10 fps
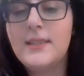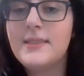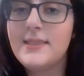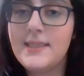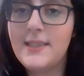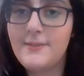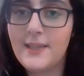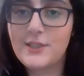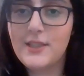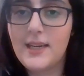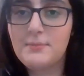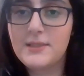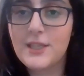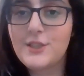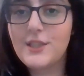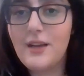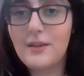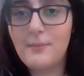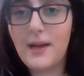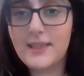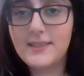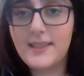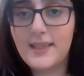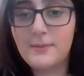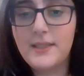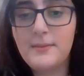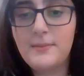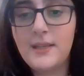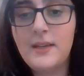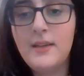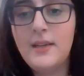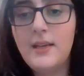to see if Angela had potentially gone back to the Airbnb,